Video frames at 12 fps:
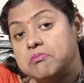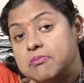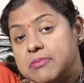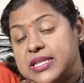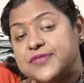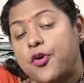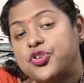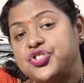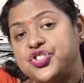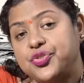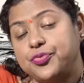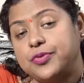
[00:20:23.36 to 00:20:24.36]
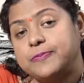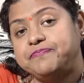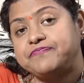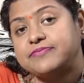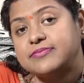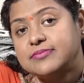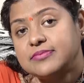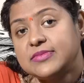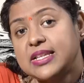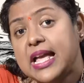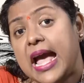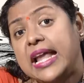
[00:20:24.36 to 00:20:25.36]
misfortune
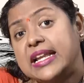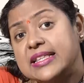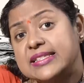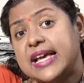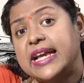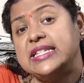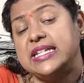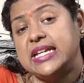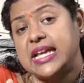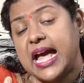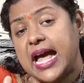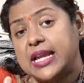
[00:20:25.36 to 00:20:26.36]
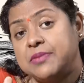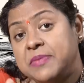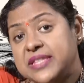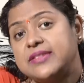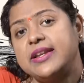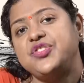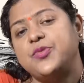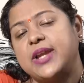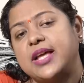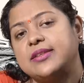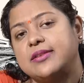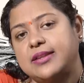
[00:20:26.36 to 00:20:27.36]
and anxiety and misery to
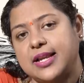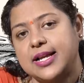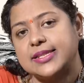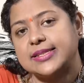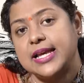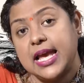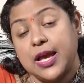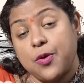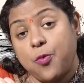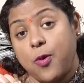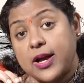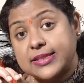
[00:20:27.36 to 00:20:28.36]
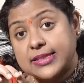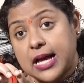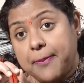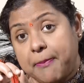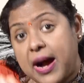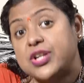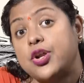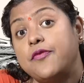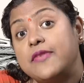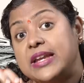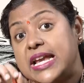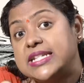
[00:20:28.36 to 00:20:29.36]
another class was a part
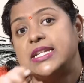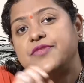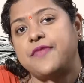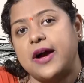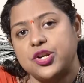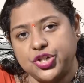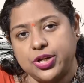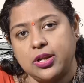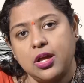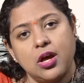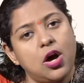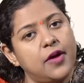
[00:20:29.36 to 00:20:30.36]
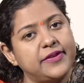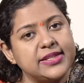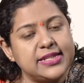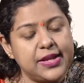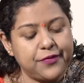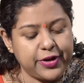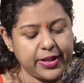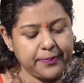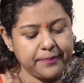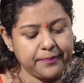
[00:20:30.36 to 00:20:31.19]
of latent function of the slavery.